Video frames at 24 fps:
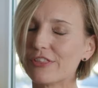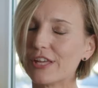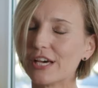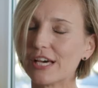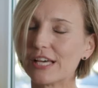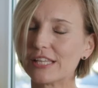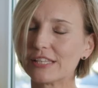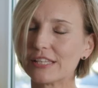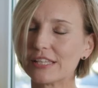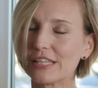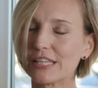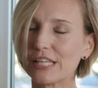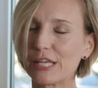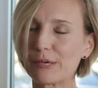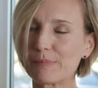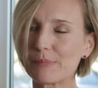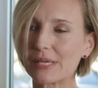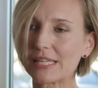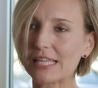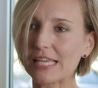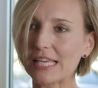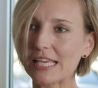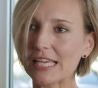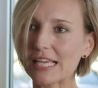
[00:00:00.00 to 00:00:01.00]
The
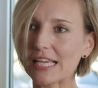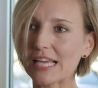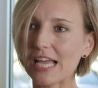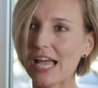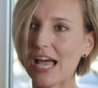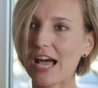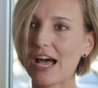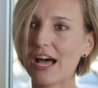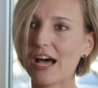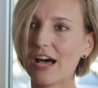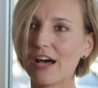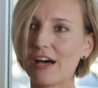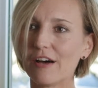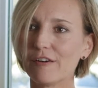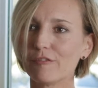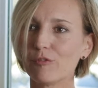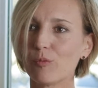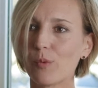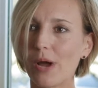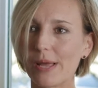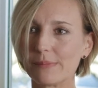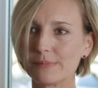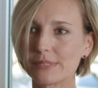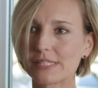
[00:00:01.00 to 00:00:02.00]
limiting
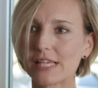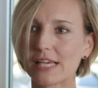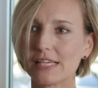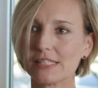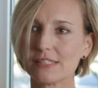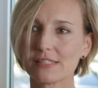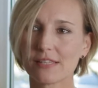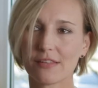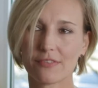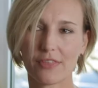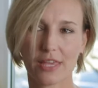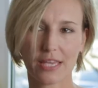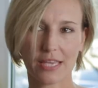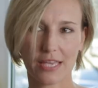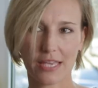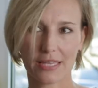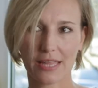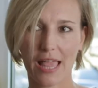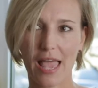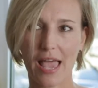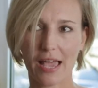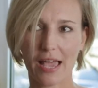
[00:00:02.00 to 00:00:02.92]
of websites that they can